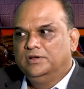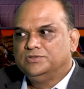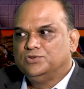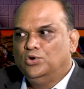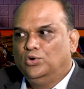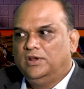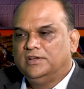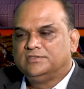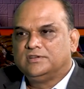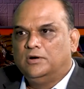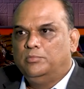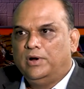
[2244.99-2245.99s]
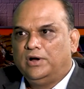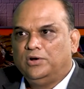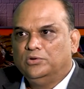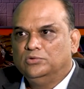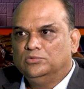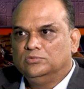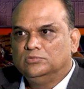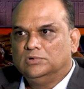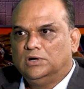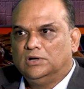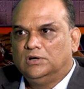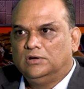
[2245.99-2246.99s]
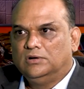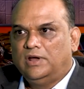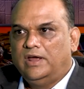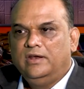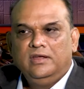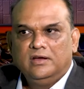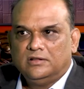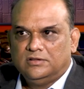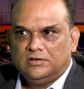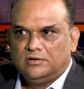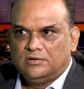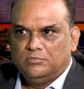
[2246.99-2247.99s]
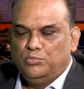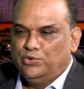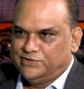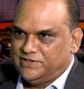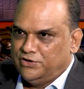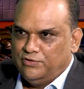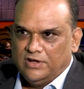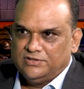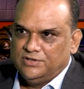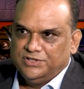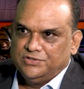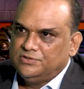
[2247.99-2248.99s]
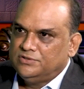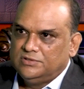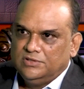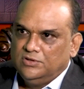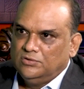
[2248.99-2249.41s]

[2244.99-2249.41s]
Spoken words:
is no less compared to any other most advanced nations.